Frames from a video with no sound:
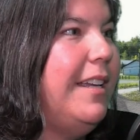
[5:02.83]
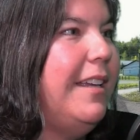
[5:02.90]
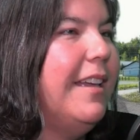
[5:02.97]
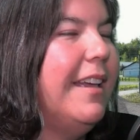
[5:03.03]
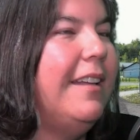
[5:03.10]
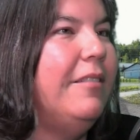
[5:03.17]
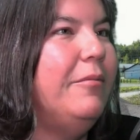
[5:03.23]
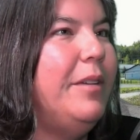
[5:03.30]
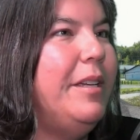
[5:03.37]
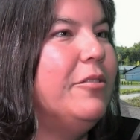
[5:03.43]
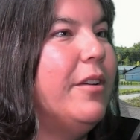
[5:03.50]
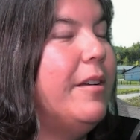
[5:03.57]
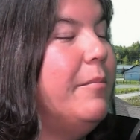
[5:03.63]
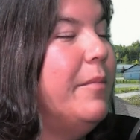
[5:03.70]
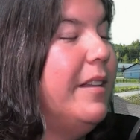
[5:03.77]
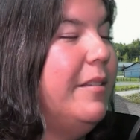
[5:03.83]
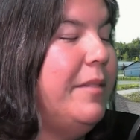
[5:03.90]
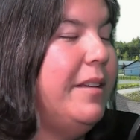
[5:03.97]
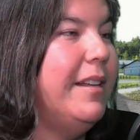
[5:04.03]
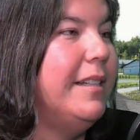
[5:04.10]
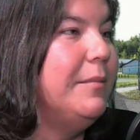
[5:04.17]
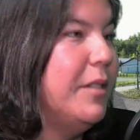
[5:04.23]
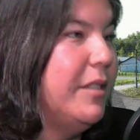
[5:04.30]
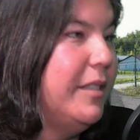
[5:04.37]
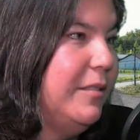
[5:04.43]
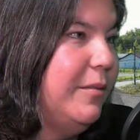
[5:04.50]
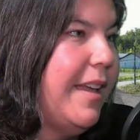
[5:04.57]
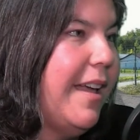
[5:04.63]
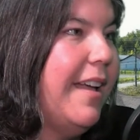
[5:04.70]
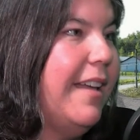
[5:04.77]
and we try to bring them in as much as
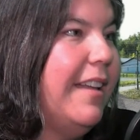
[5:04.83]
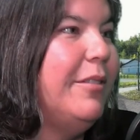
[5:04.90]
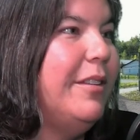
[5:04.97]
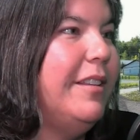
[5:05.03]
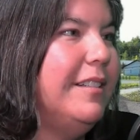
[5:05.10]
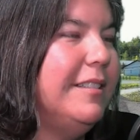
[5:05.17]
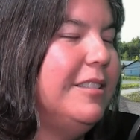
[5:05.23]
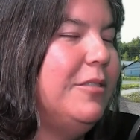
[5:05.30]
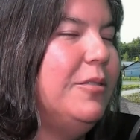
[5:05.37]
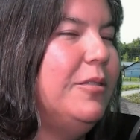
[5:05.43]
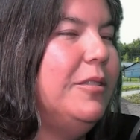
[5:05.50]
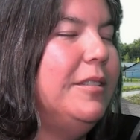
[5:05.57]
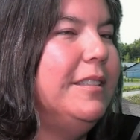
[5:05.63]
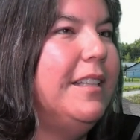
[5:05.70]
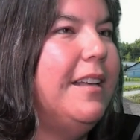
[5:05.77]
we can within the schools.